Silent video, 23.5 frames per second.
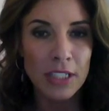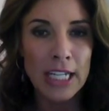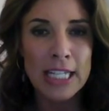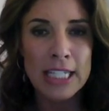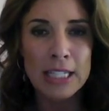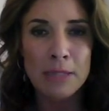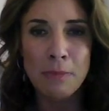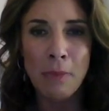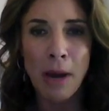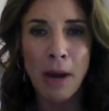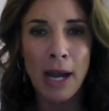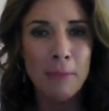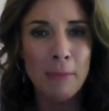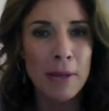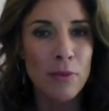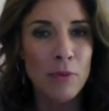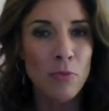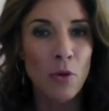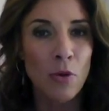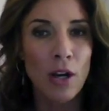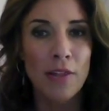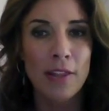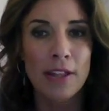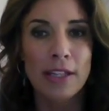It might be
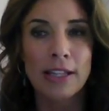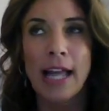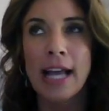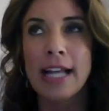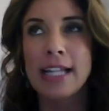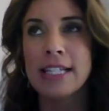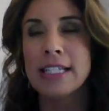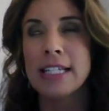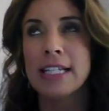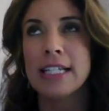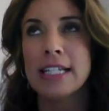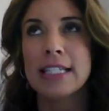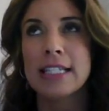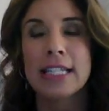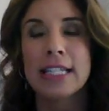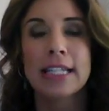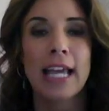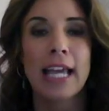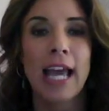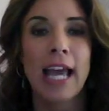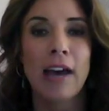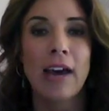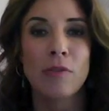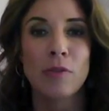one of the last things that
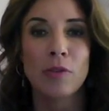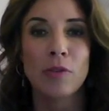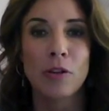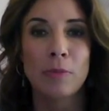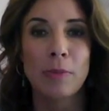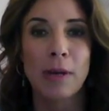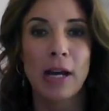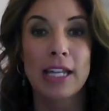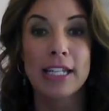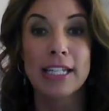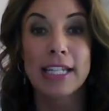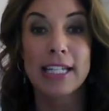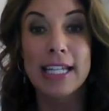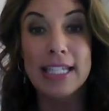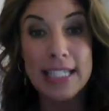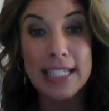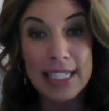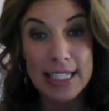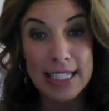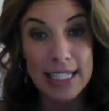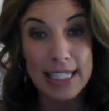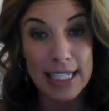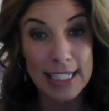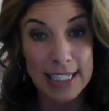they have on their mind. Yes,
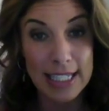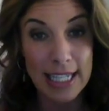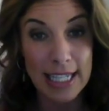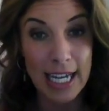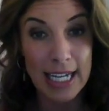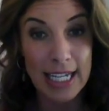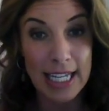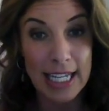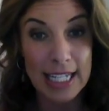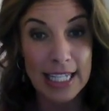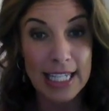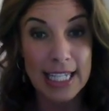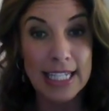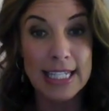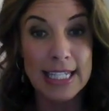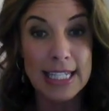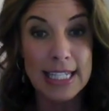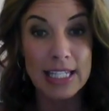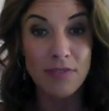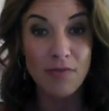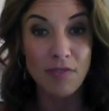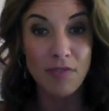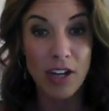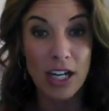it's exciting. Yes,
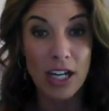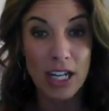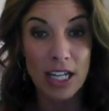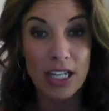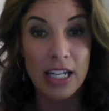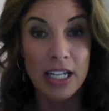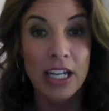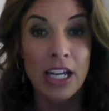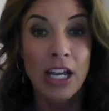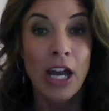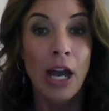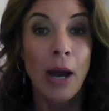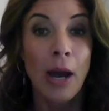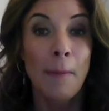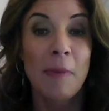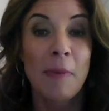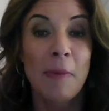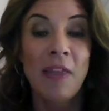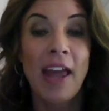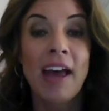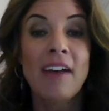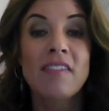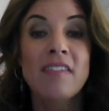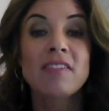it's fun, but
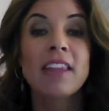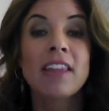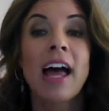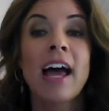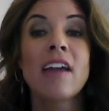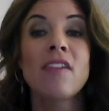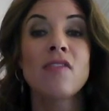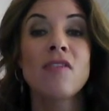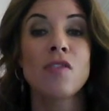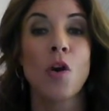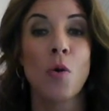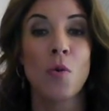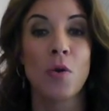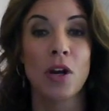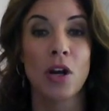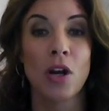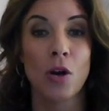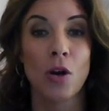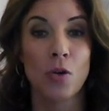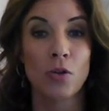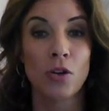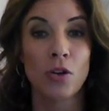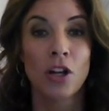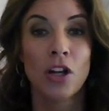they have life going
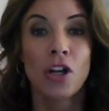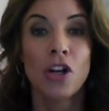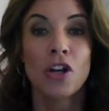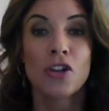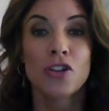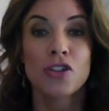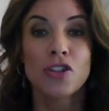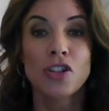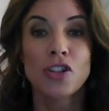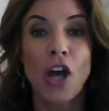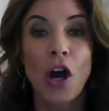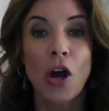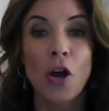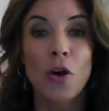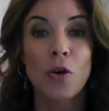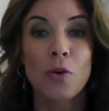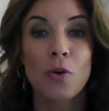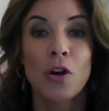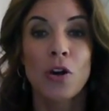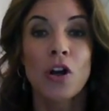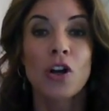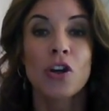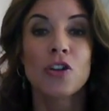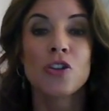on. So
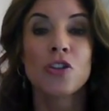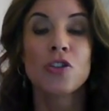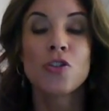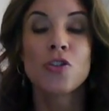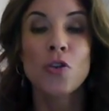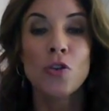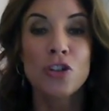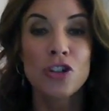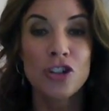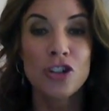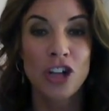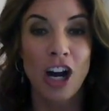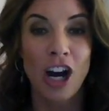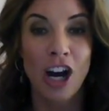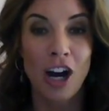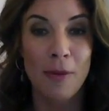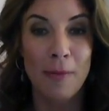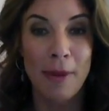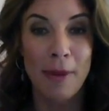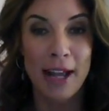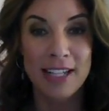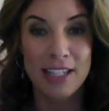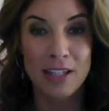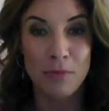your
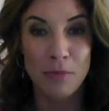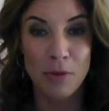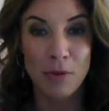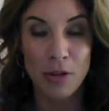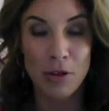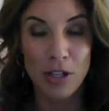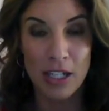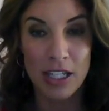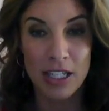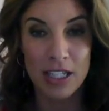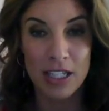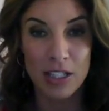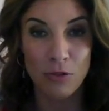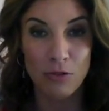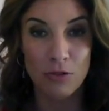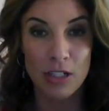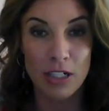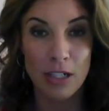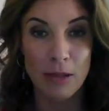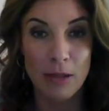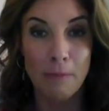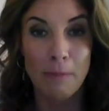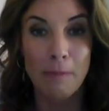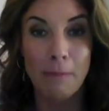job as the beauty
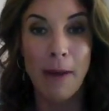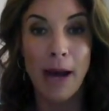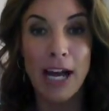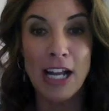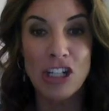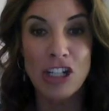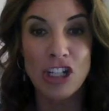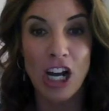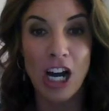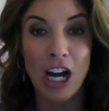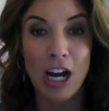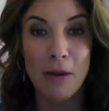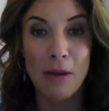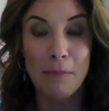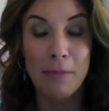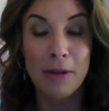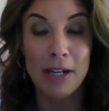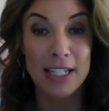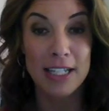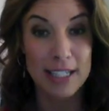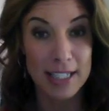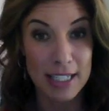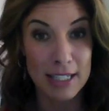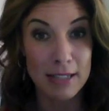consultant, my job,
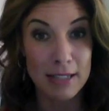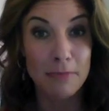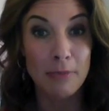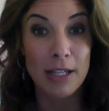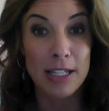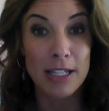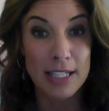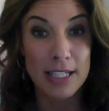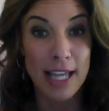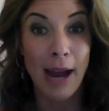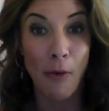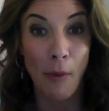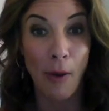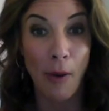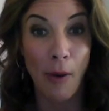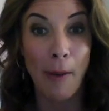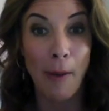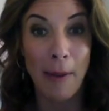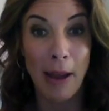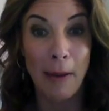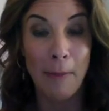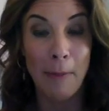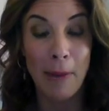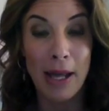because this is how I
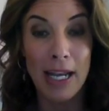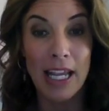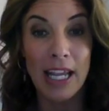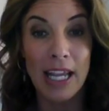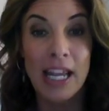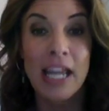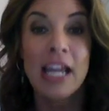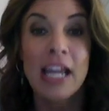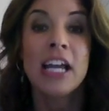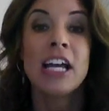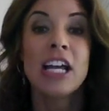make money,